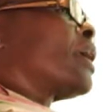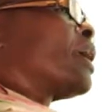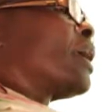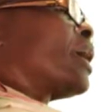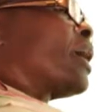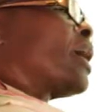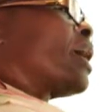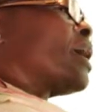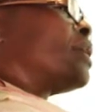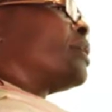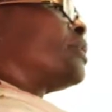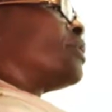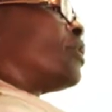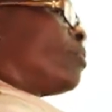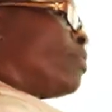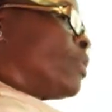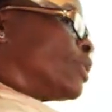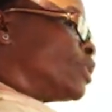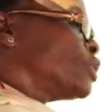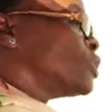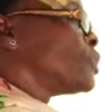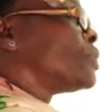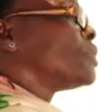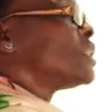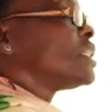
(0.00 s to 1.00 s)
an
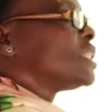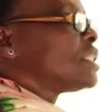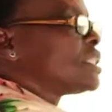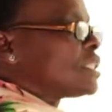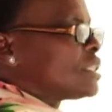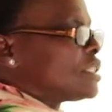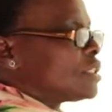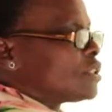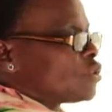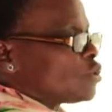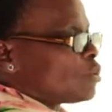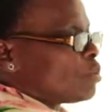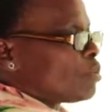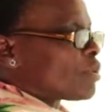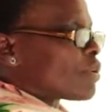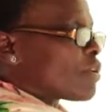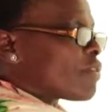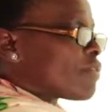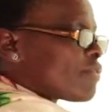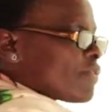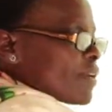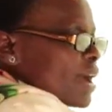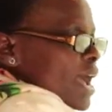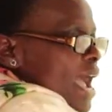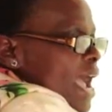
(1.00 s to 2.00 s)
opportunity to
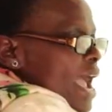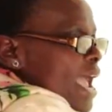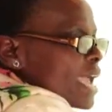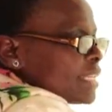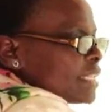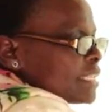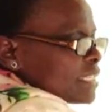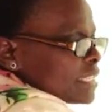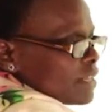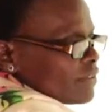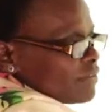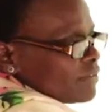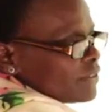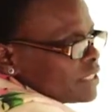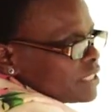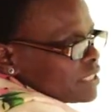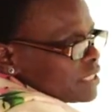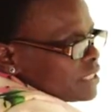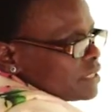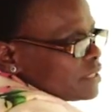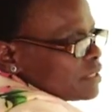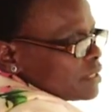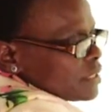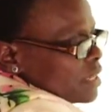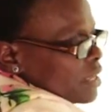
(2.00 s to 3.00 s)
provide
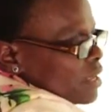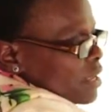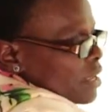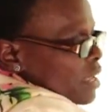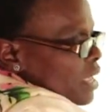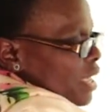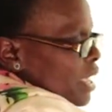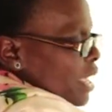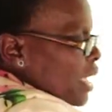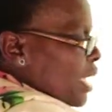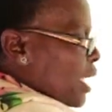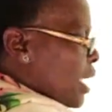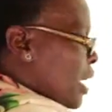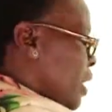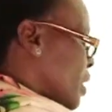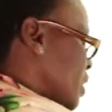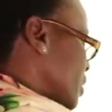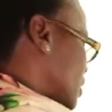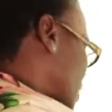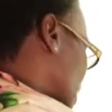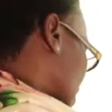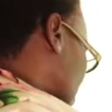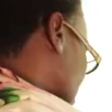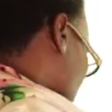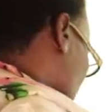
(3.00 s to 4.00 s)
services that